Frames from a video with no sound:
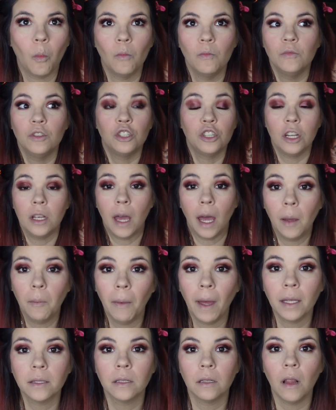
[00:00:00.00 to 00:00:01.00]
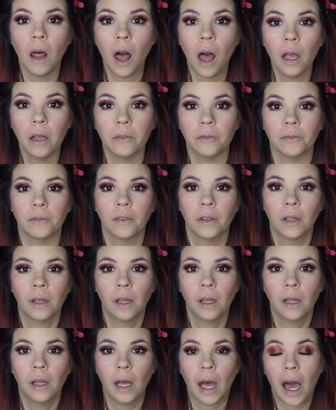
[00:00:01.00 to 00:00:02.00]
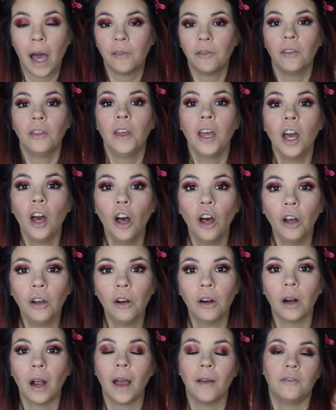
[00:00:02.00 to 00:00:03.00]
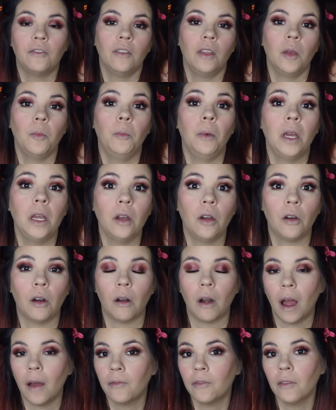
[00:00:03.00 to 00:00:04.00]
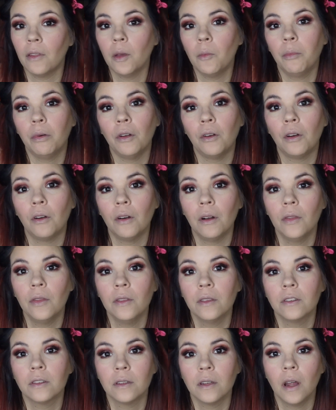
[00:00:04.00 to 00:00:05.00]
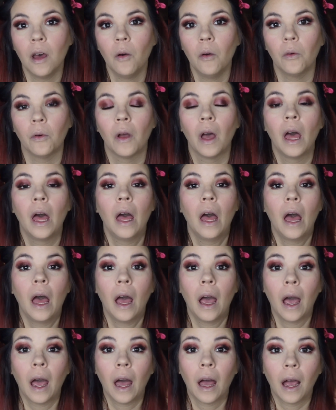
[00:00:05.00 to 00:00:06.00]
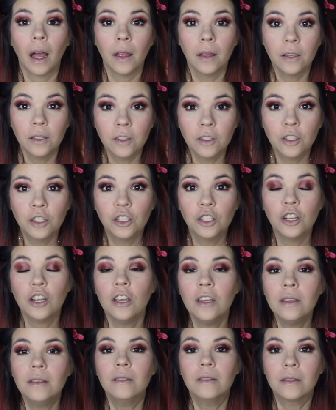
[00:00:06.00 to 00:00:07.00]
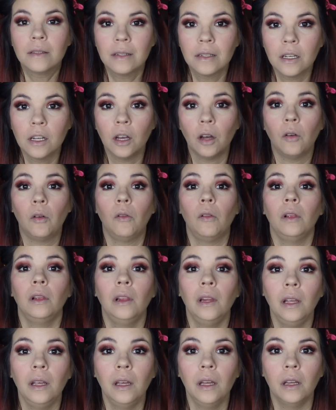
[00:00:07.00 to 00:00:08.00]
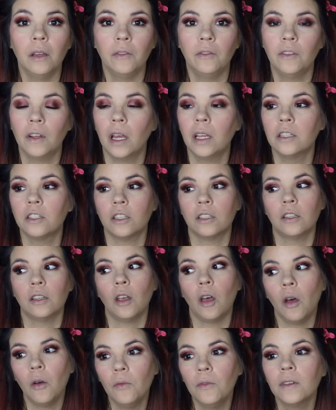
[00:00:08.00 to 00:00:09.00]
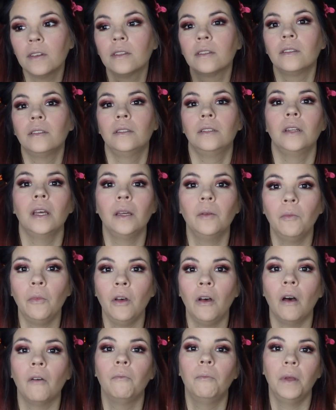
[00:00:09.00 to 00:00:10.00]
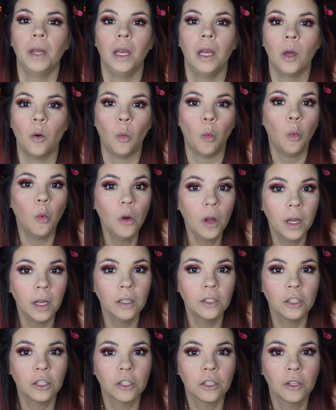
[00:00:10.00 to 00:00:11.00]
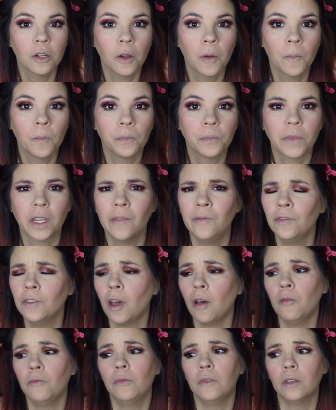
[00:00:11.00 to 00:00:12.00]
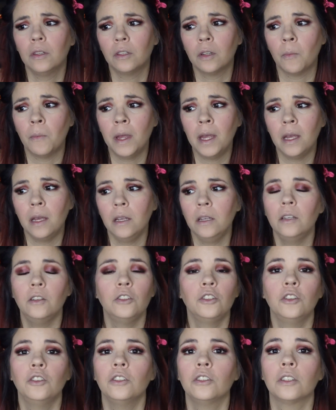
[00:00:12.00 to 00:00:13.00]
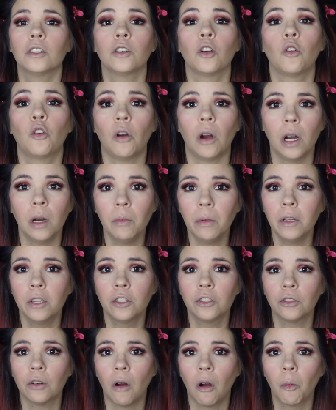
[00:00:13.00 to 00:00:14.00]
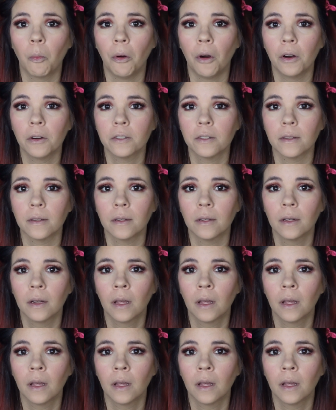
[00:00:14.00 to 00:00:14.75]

she came back to life. After they hung her, after they beat her, after they put her in the snow, she still lived. And so the stigma of being a witch, even though to me she's an incredibly strong person,